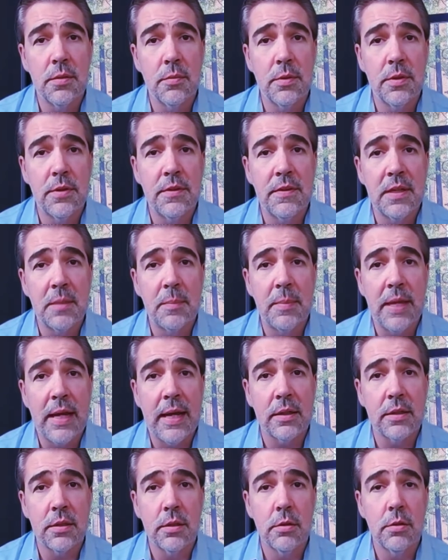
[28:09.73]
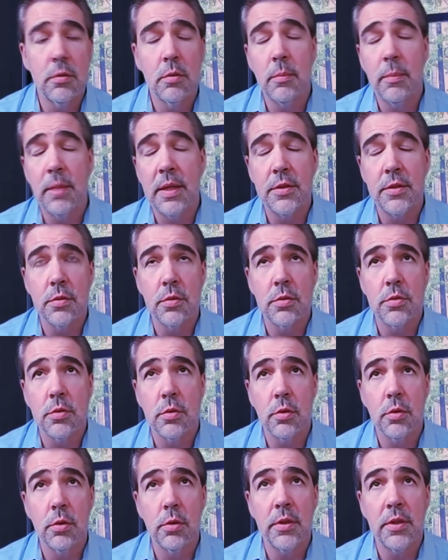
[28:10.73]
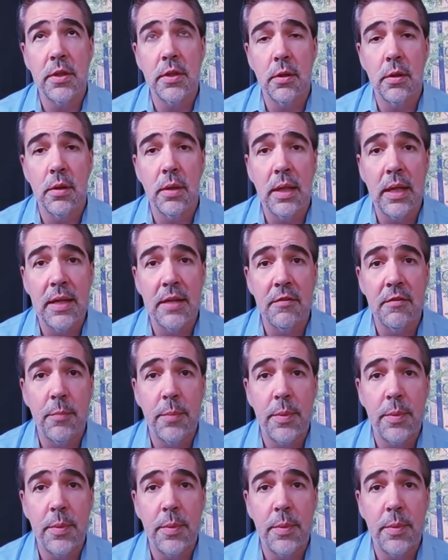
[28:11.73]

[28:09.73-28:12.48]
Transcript: we think back to who were mentors or early in our life,